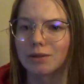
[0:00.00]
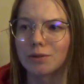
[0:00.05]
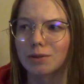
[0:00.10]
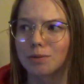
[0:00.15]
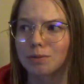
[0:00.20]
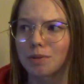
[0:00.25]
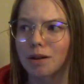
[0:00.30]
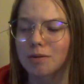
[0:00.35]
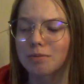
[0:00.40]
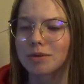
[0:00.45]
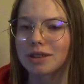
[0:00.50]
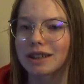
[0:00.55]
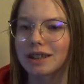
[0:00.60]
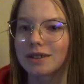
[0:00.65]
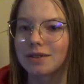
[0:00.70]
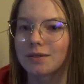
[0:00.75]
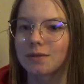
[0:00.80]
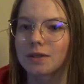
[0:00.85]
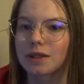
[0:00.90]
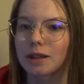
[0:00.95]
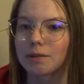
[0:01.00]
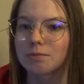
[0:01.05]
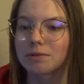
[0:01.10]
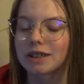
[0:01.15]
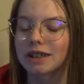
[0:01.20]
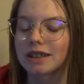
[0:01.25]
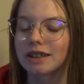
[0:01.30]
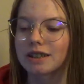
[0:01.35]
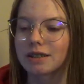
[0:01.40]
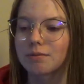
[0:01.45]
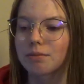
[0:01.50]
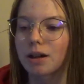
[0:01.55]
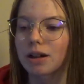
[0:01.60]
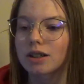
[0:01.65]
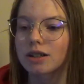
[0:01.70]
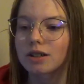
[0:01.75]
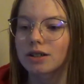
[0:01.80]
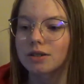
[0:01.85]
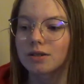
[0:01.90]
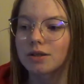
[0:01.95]
will probably give an update
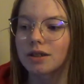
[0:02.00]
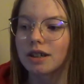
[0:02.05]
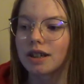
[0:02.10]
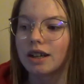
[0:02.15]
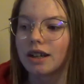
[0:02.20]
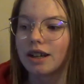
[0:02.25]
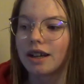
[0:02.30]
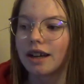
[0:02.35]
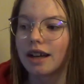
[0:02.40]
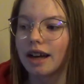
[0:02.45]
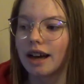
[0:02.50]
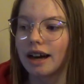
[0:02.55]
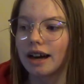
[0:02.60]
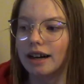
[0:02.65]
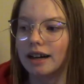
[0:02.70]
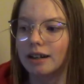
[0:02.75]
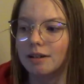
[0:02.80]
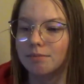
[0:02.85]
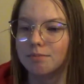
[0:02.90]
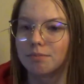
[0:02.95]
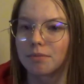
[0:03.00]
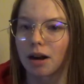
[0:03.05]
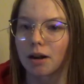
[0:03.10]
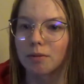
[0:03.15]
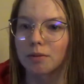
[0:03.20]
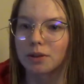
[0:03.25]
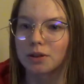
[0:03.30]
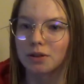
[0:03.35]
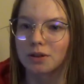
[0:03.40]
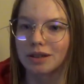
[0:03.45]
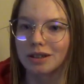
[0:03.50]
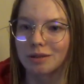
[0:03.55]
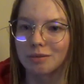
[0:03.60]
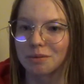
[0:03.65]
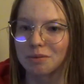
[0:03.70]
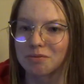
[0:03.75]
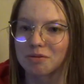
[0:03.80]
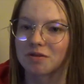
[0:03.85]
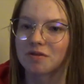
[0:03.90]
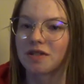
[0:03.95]
tomorrow. Probably do a little
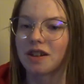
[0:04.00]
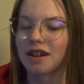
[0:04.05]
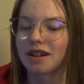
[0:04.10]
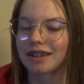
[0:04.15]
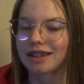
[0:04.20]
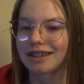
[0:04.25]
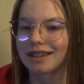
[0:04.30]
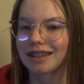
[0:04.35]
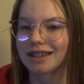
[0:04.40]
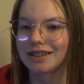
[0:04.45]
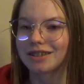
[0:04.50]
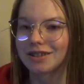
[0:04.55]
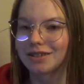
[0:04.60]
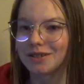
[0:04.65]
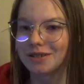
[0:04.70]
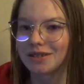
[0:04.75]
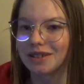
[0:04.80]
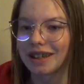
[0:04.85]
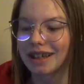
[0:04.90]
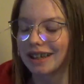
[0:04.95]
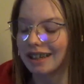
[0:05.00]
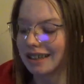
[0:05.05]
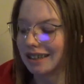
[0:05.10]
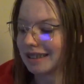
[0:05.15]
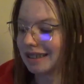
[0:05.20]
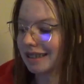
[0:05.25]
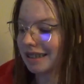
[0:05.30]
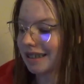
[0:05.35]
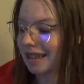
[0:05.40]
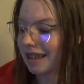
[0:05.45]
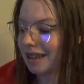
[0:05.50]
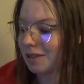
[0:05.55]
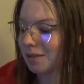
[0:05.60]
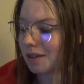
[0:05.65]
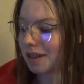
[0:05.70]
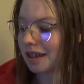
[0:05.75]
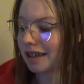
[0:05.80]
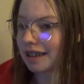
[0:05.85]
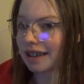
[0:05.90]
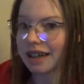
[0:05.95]
bit more vlogging then too. And
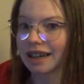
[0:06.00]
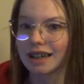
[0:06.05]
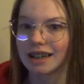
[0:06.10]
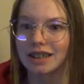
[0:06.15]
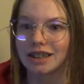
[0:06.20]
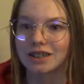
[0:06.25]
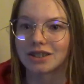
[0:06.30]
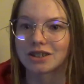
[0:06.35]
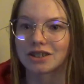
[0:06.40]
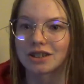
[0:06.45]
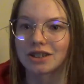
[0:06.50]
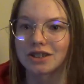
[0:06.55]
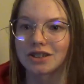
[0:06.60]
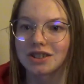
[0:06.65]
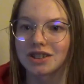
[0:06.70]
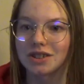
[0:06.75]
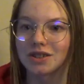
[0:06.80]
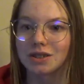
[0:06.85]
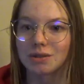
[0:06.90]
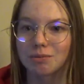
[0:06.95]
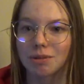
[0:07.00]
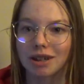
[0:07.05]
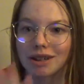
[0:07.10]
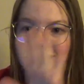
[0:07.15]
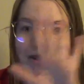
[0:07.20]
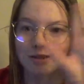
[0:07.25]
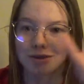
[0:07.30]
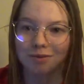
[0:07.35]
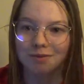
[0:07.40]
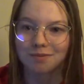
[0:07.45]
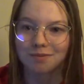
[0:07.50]
anyway, I shall see you tomorrow.